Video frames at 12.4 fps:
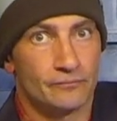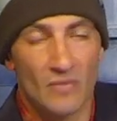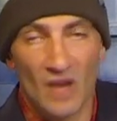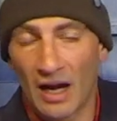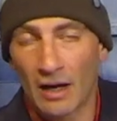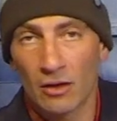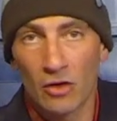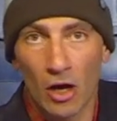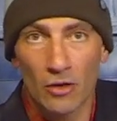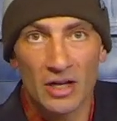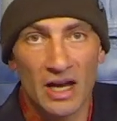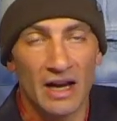don't
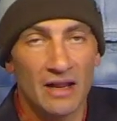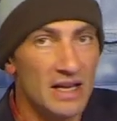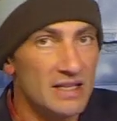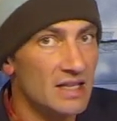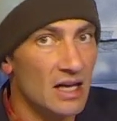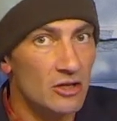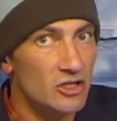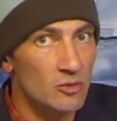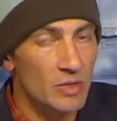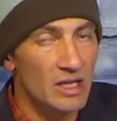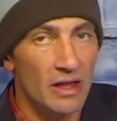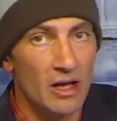know, that sounds to
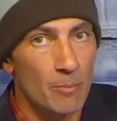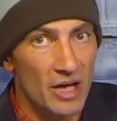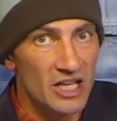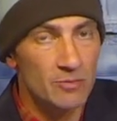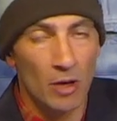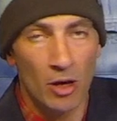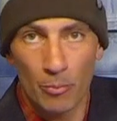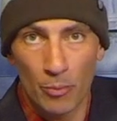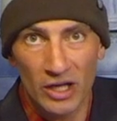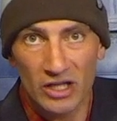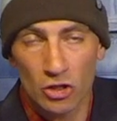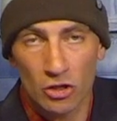me like a baseball
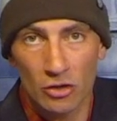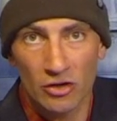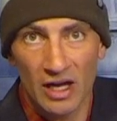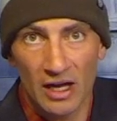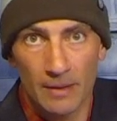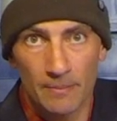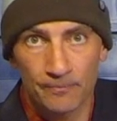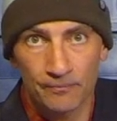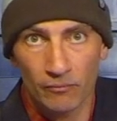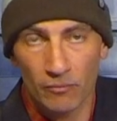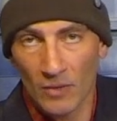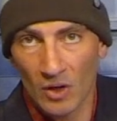pitcher that
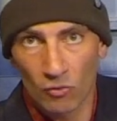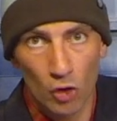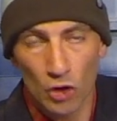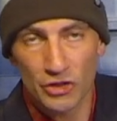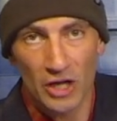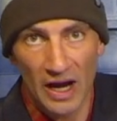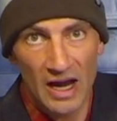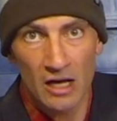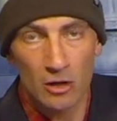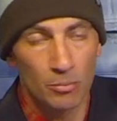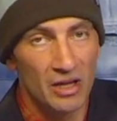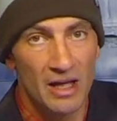rolls their
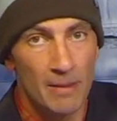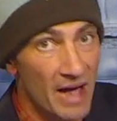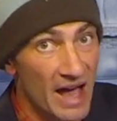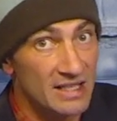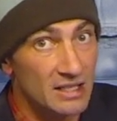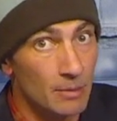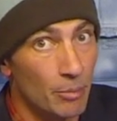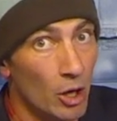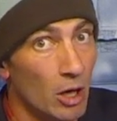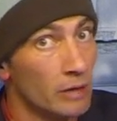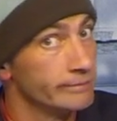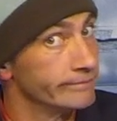ankle playing
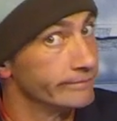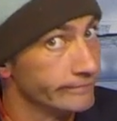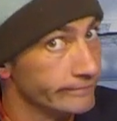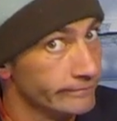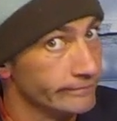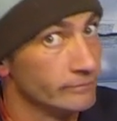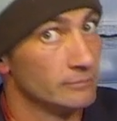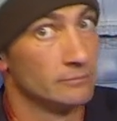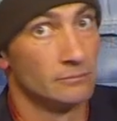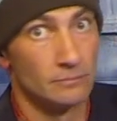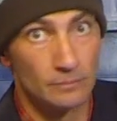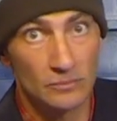basketball.
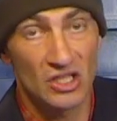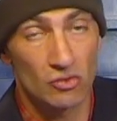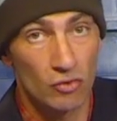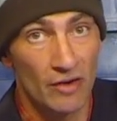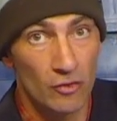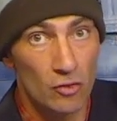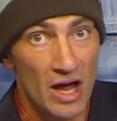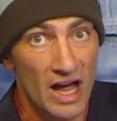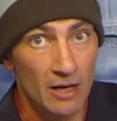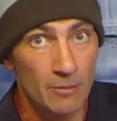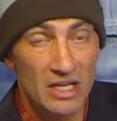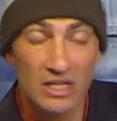There's River
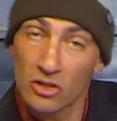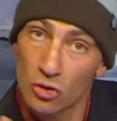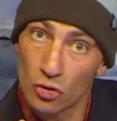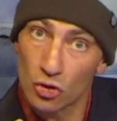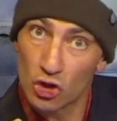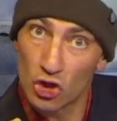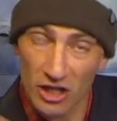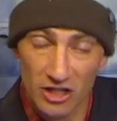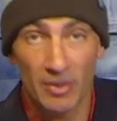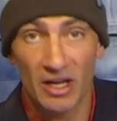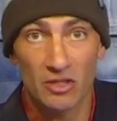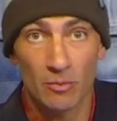Radamus, who's just
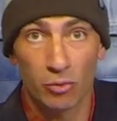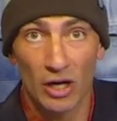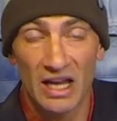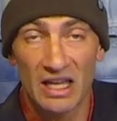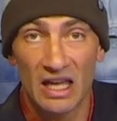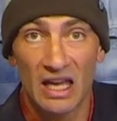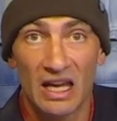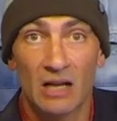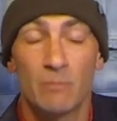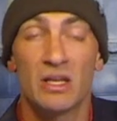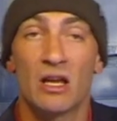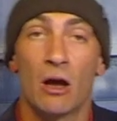about to break in
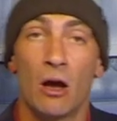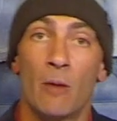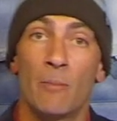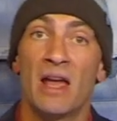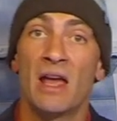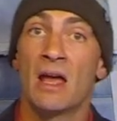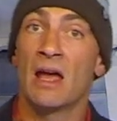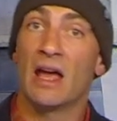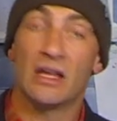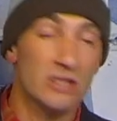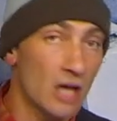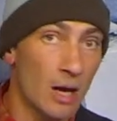and become
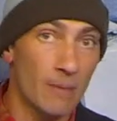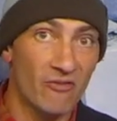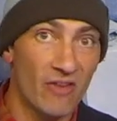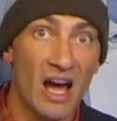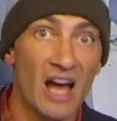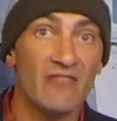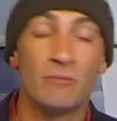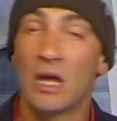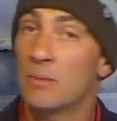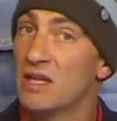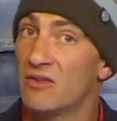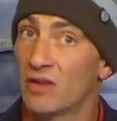a top 5,
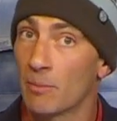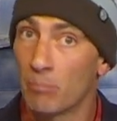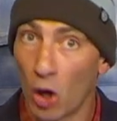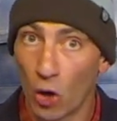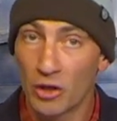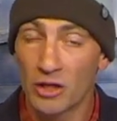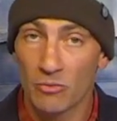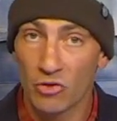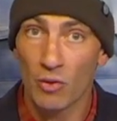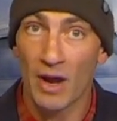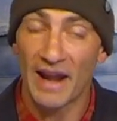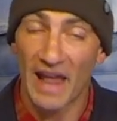maybe even a podium
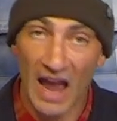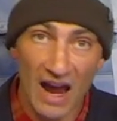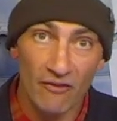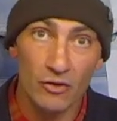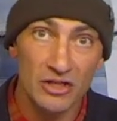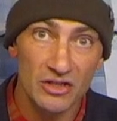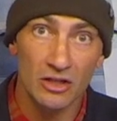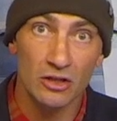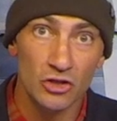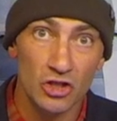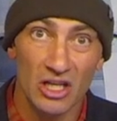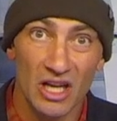threat every
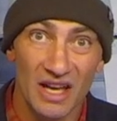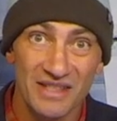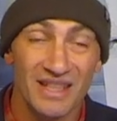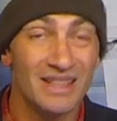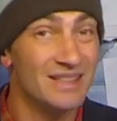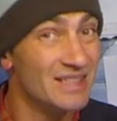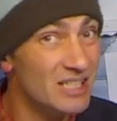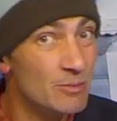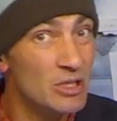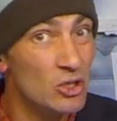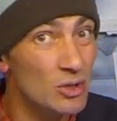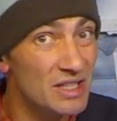single GS. Need to
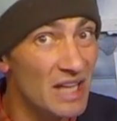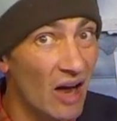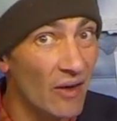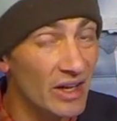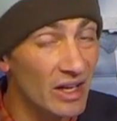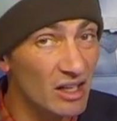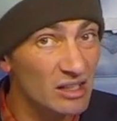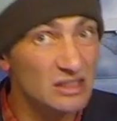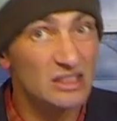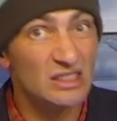be doing downhill?